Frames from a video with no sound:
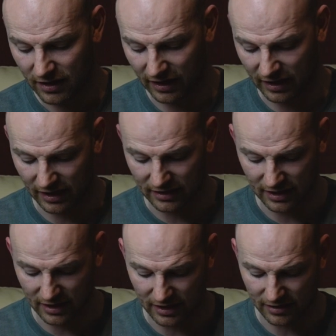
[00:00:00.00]
and
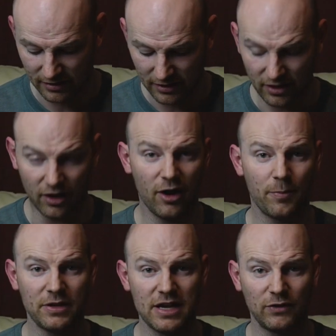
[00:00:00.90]
I hope
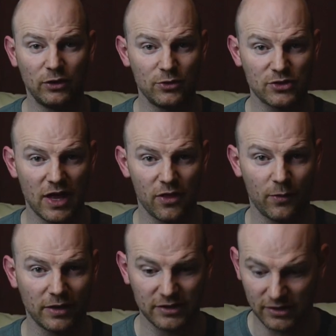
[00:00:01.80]
I never lose another
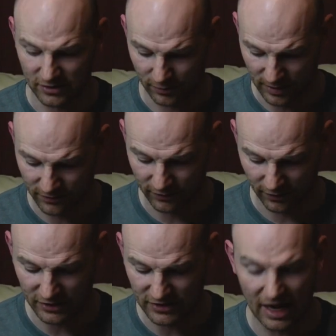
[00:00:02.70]
one, because I'll be
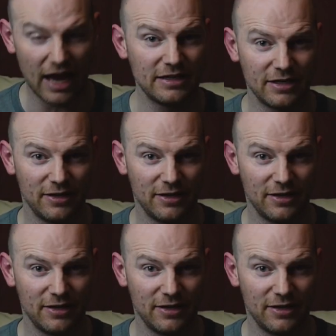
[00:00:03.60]
very sad